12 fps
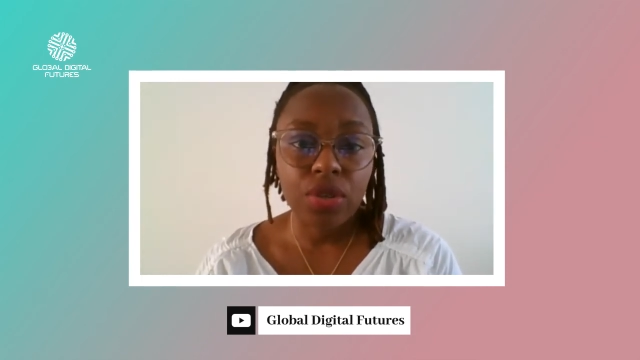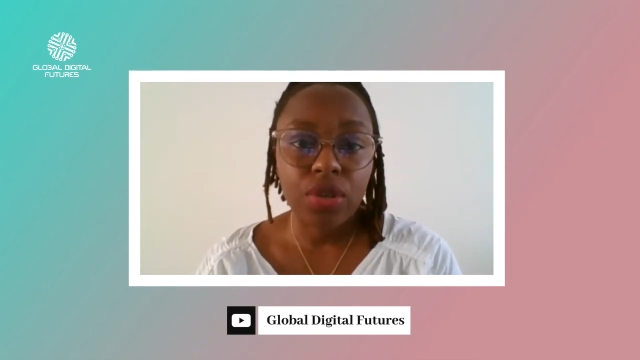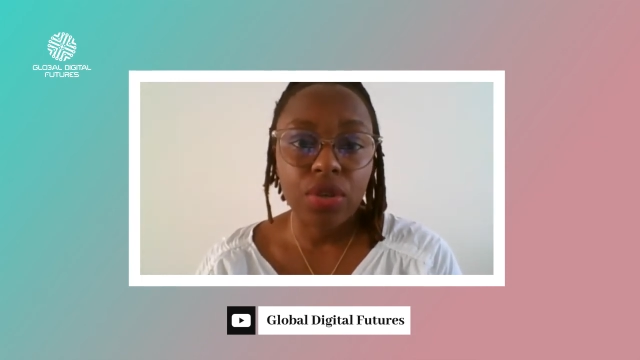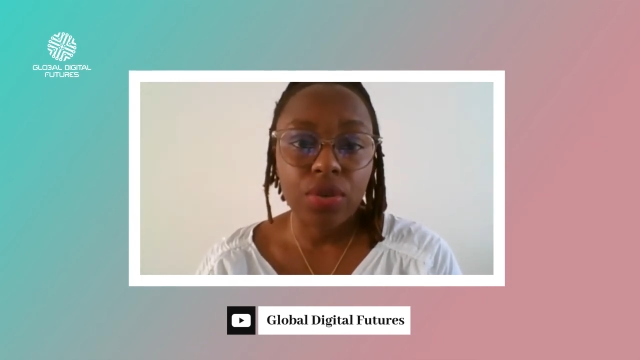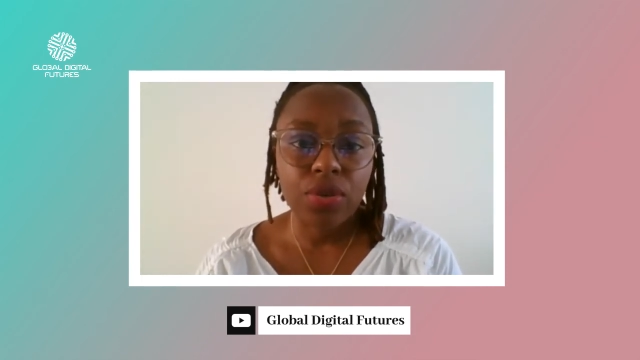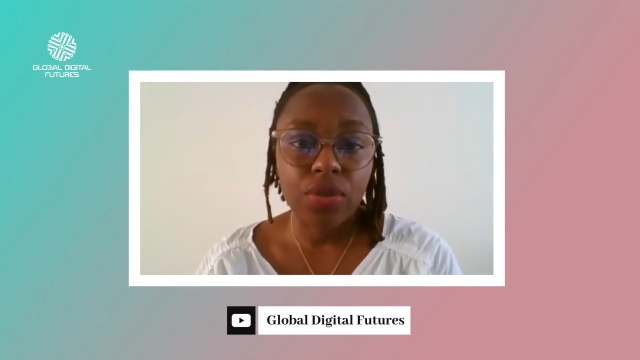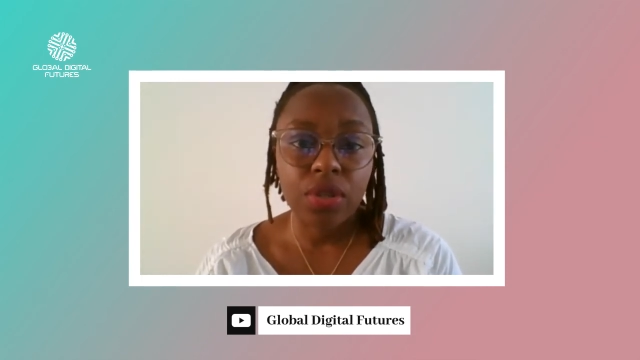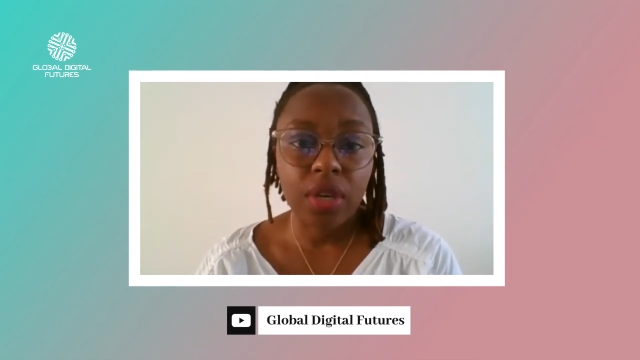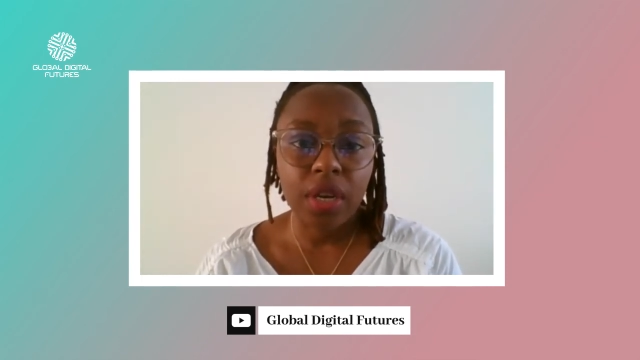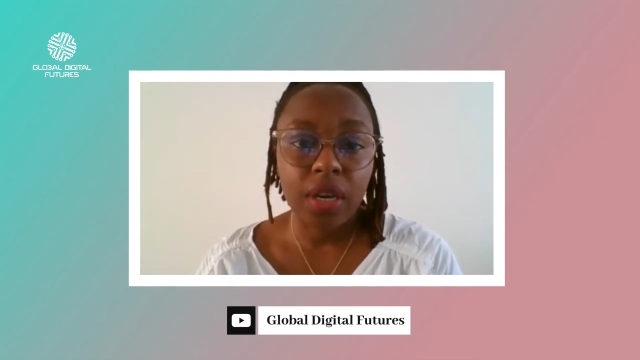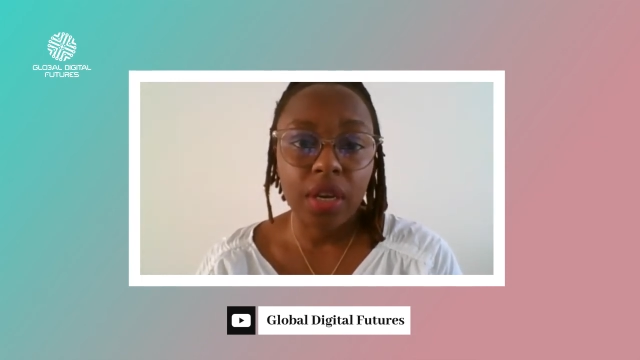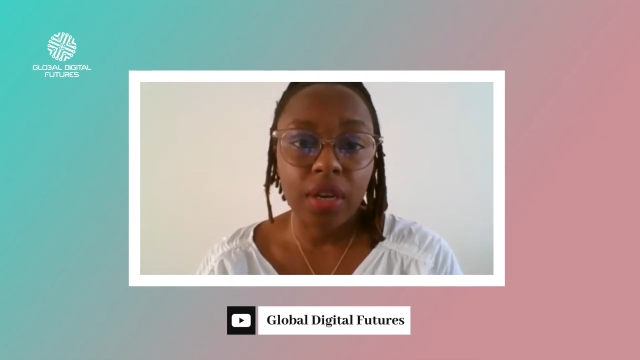to use
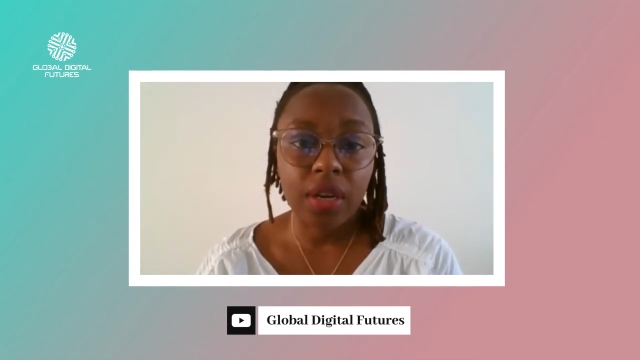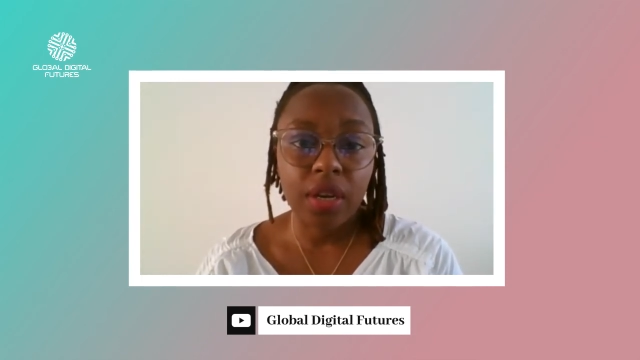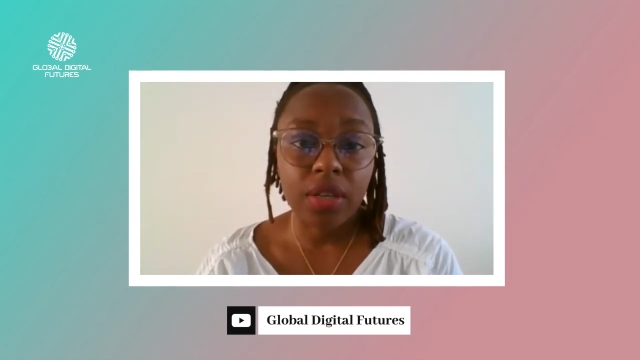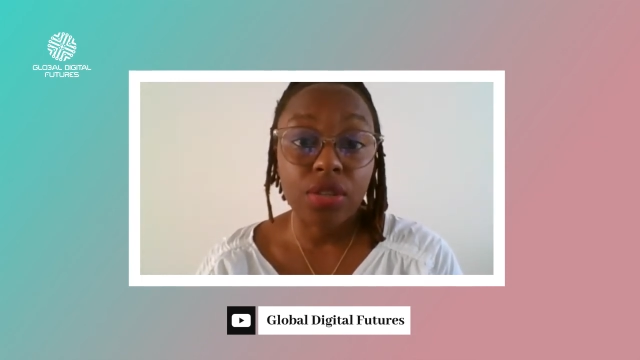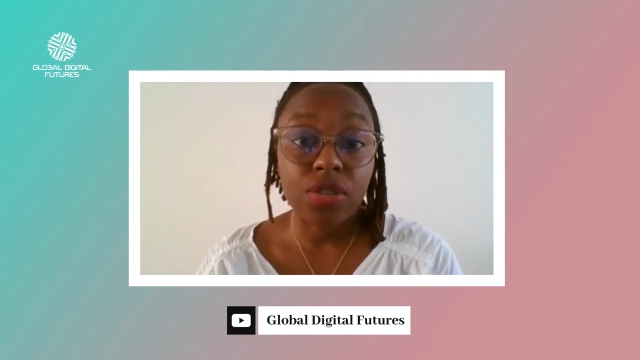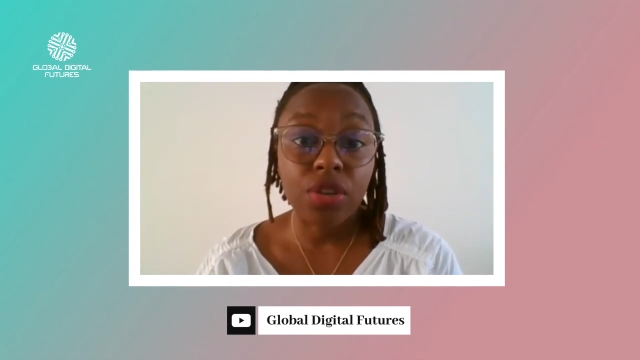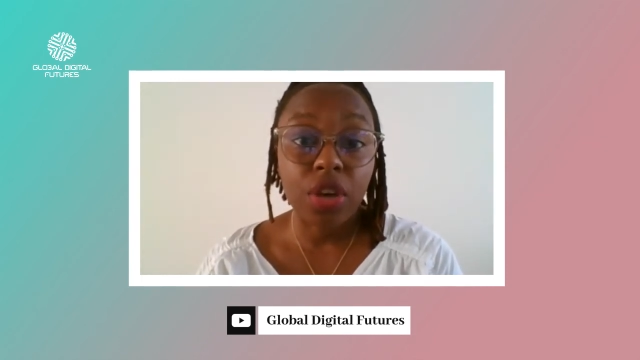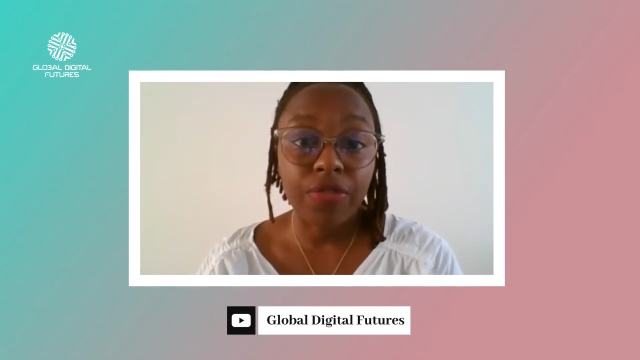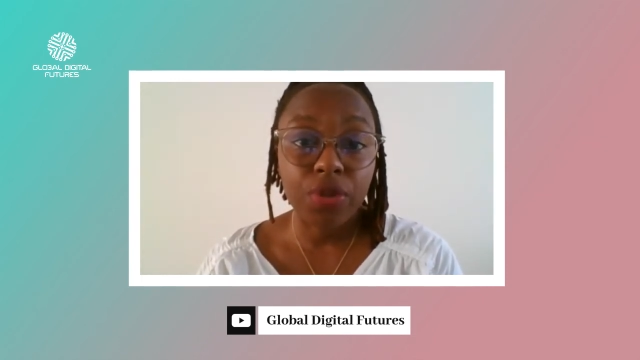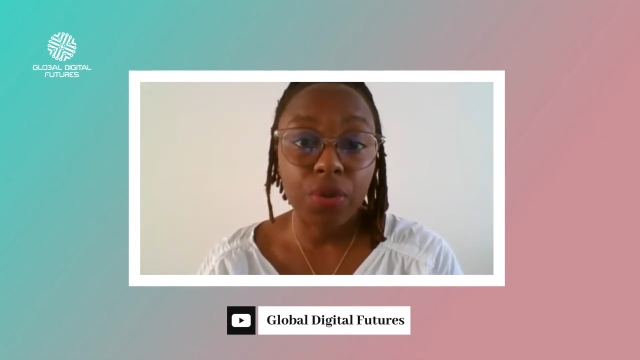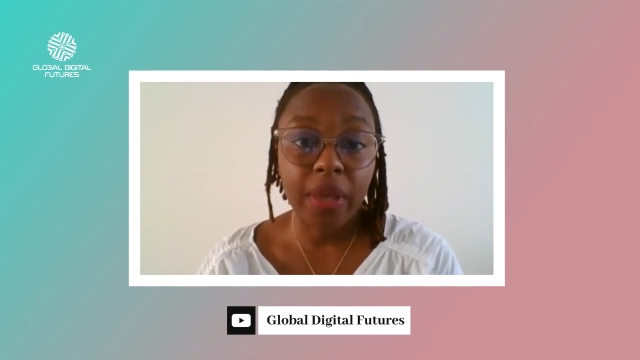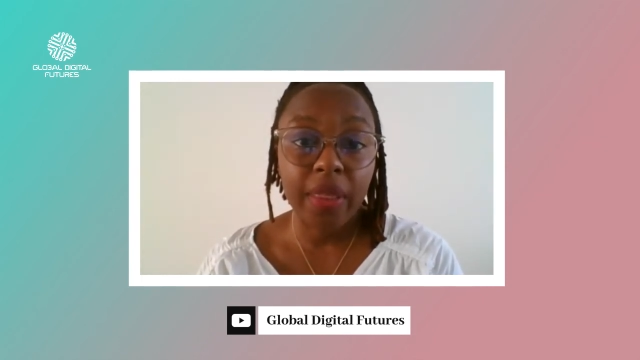
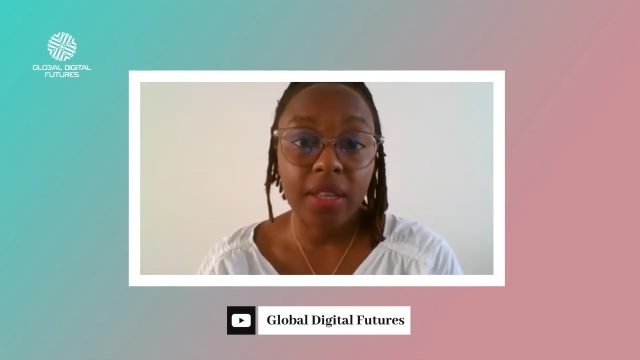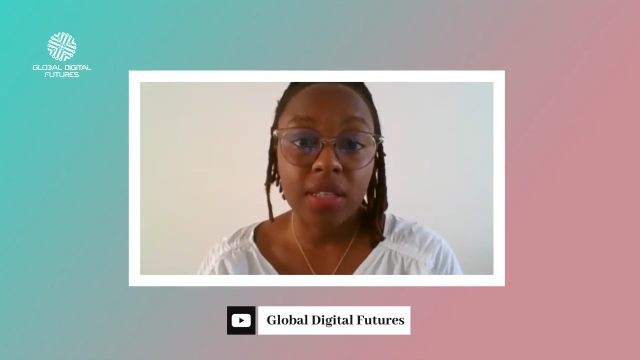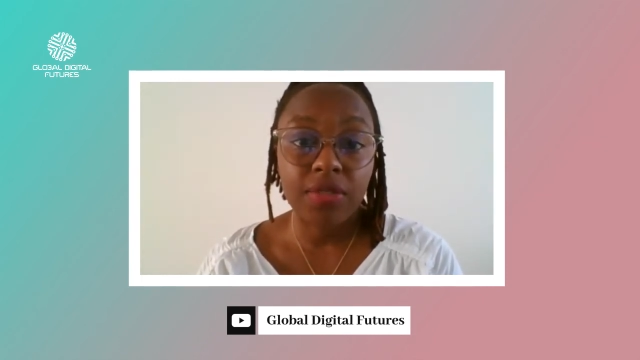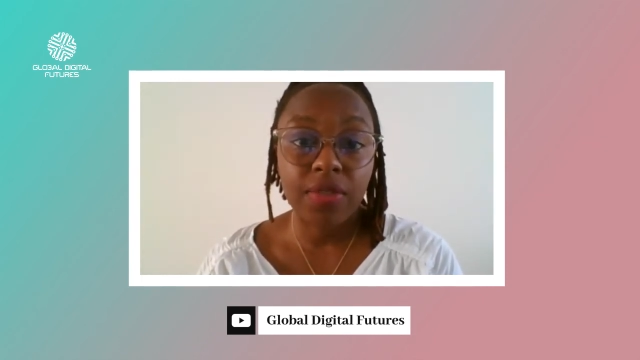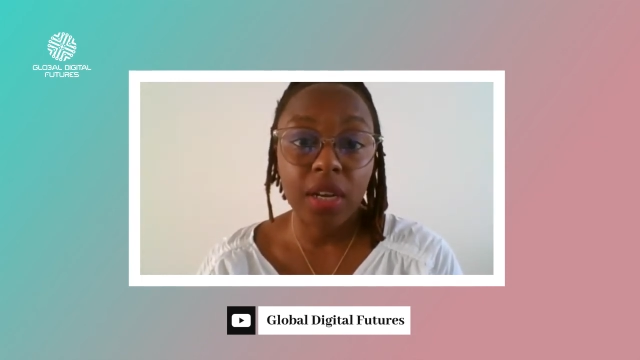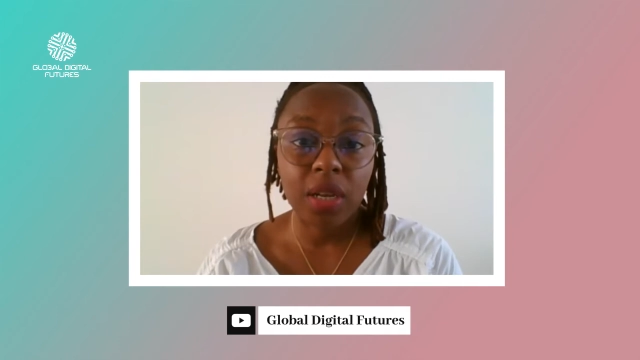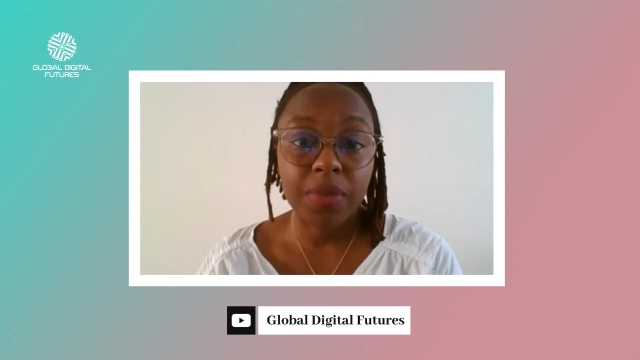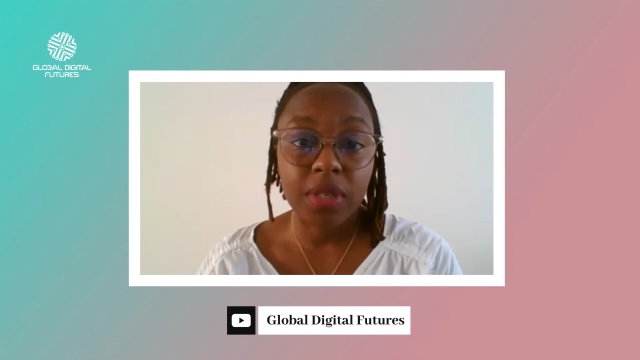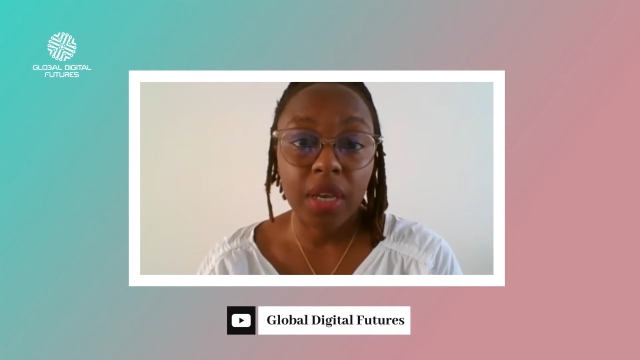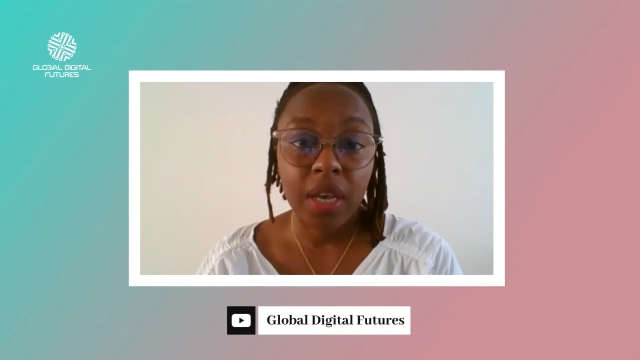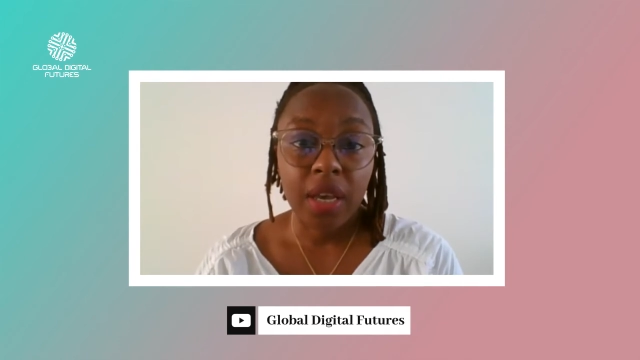software that's developed,